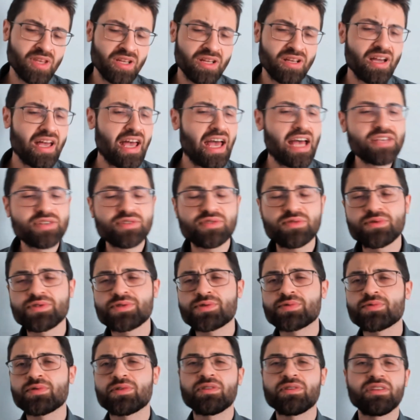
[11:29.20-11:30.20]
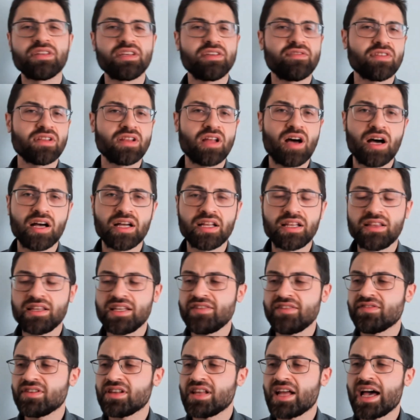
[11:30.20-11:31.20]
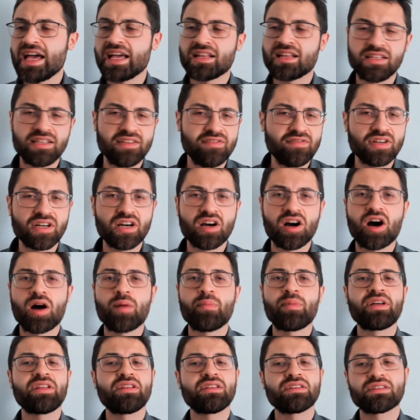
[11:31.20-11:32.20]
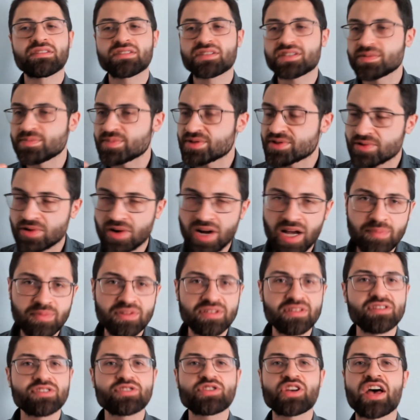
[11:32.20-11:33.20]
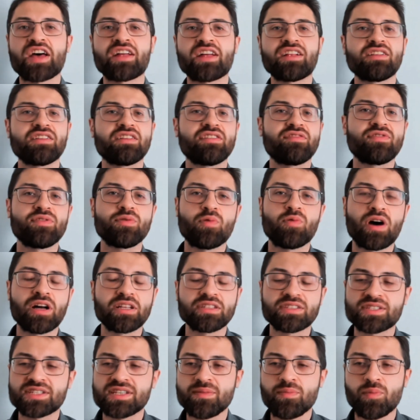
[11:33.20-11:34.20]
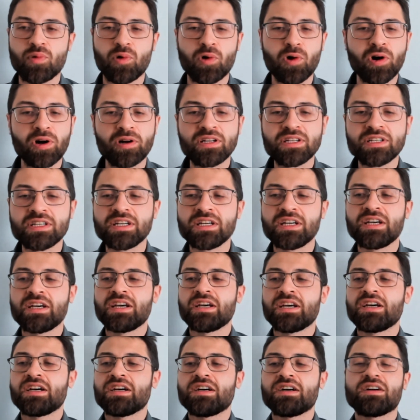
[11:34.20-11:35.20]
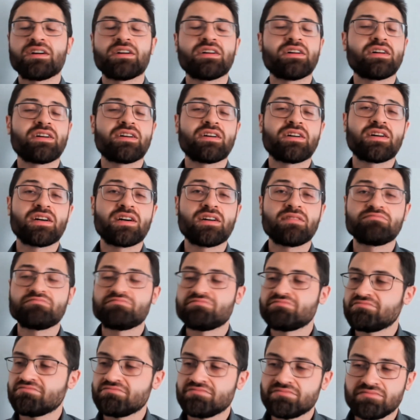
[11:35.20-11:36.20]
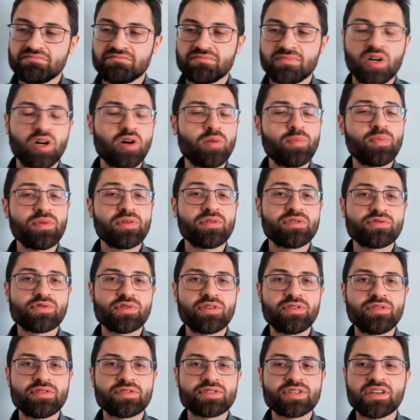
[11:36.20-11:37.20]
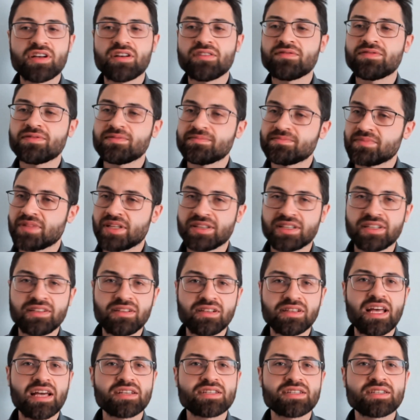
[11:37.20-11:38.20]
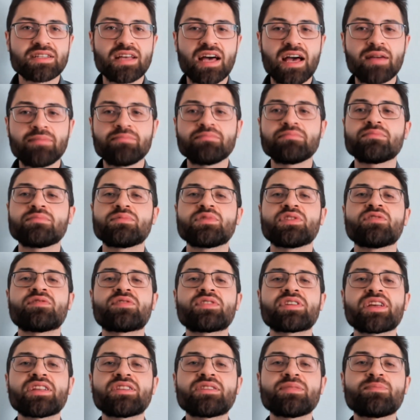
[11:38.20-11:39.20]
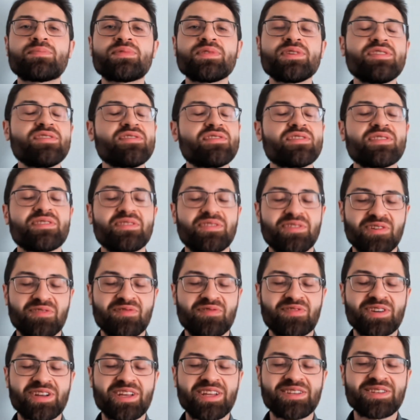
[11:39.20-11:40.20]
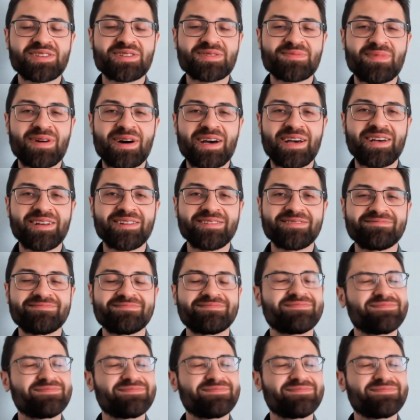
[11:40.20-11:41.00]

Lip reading: As usual, leave a like, leave a comment, subscribe to the channel if you want to see more. Hope you enjoyed yourself. Until next time, don't forget to breathe, don't forget to smile.